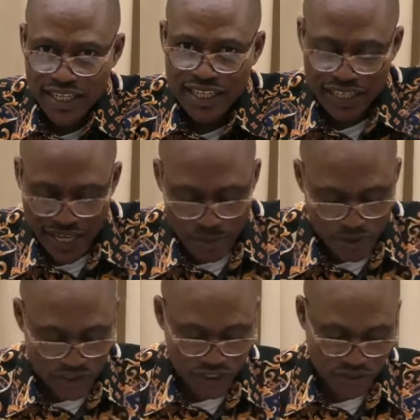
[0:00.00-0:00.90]
in the name
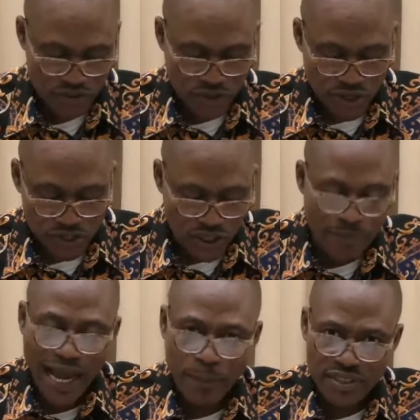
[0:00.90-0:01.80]
of Jesus. So
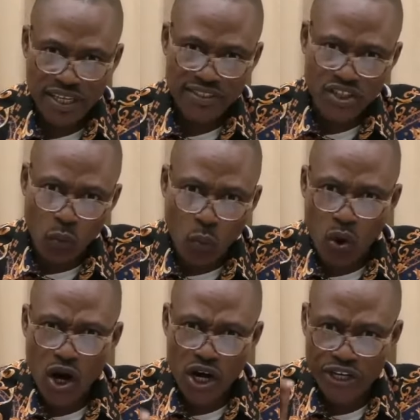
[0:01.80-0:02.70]
the Bible says the
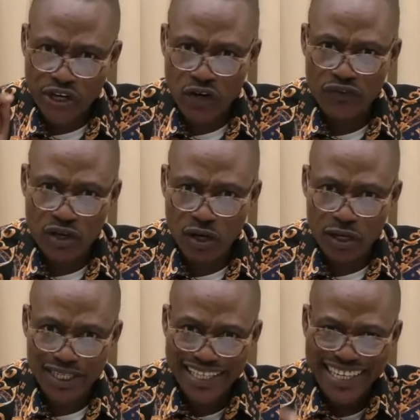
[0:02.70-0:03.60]
word of
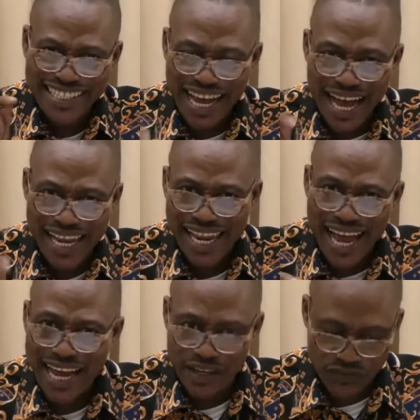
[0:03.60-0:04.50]
God is
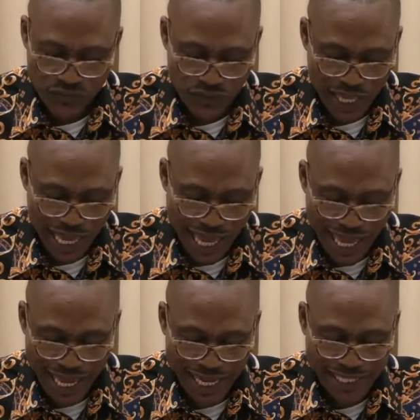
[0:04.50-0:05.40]
alive
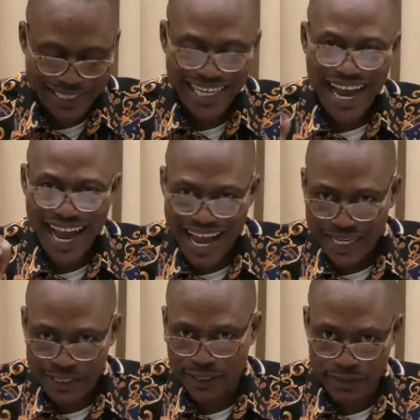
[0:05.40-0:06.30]
and
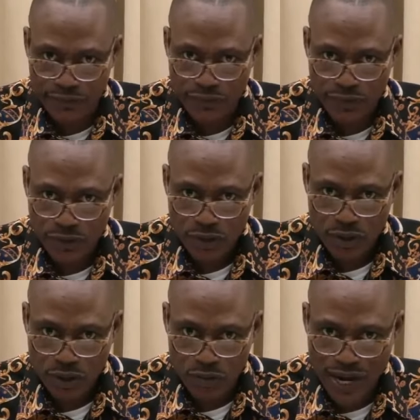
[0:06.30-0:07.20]
active.
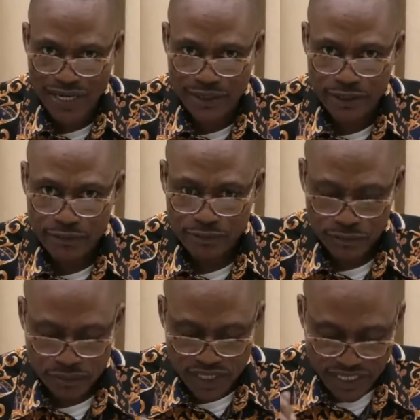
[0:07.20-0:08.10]
All right.
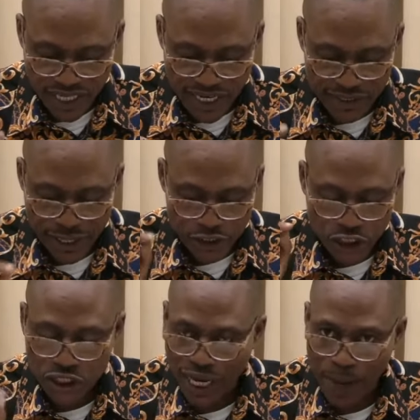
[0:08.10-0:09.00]
It says
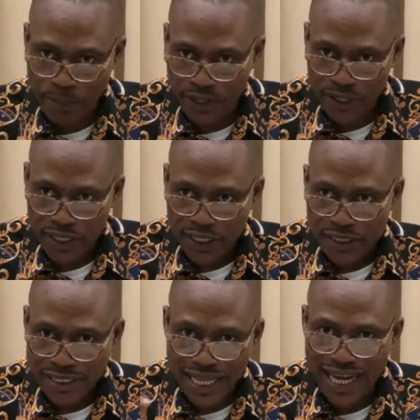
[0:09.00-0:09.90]
sharper
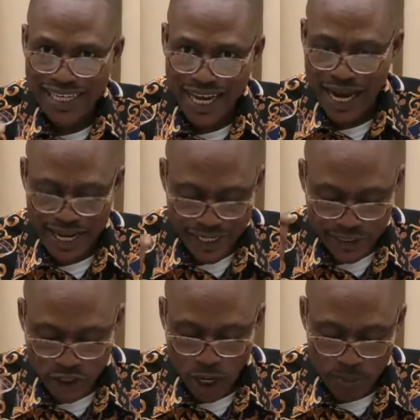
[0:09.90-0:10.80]
than any
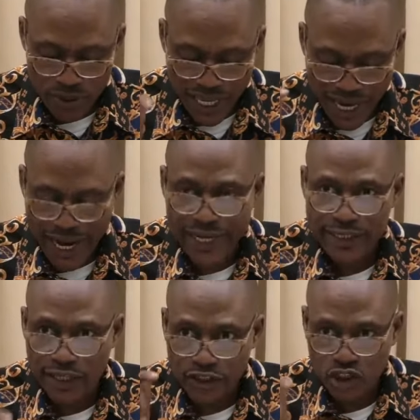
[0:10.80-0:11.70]

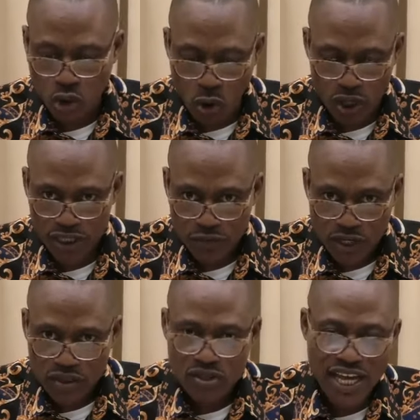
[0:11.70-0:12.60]
double-edged sword.
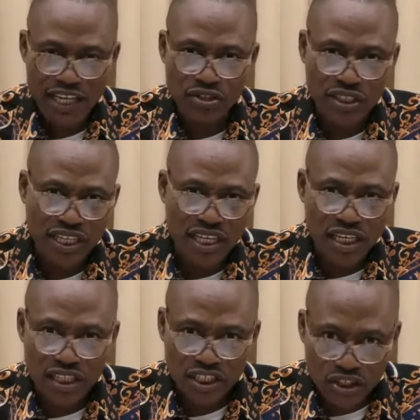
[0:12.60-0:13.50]
So there you
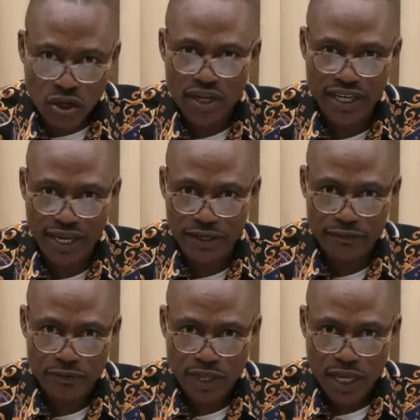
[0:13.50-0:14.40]
see sword again.